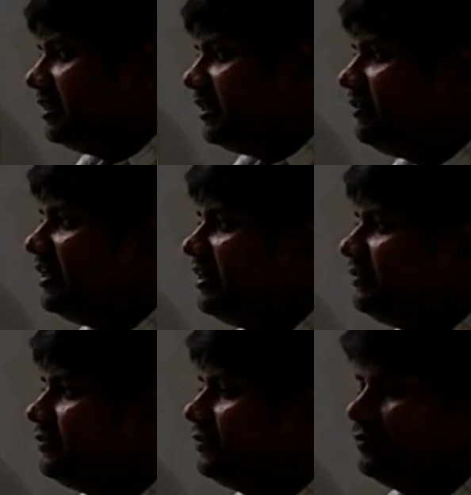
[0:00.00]
even
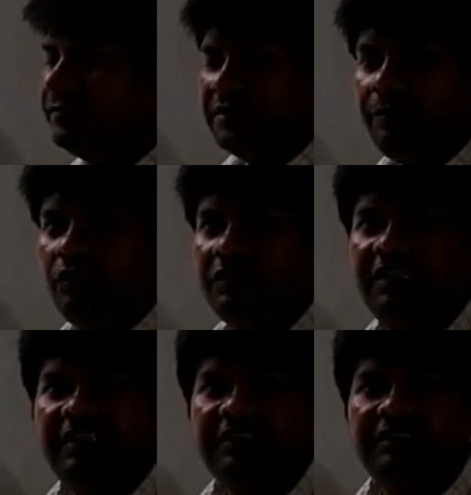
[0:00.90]
if, suppose
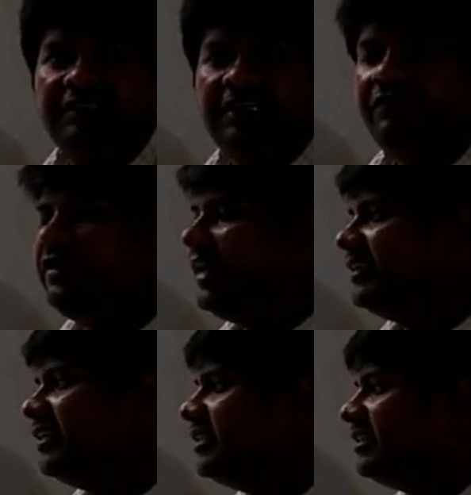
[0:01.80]
there is
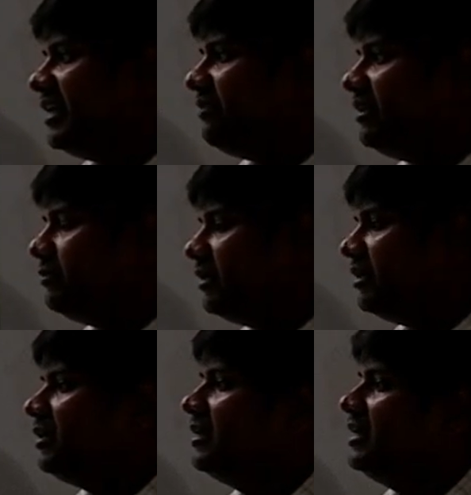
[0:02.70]
infinite energy available,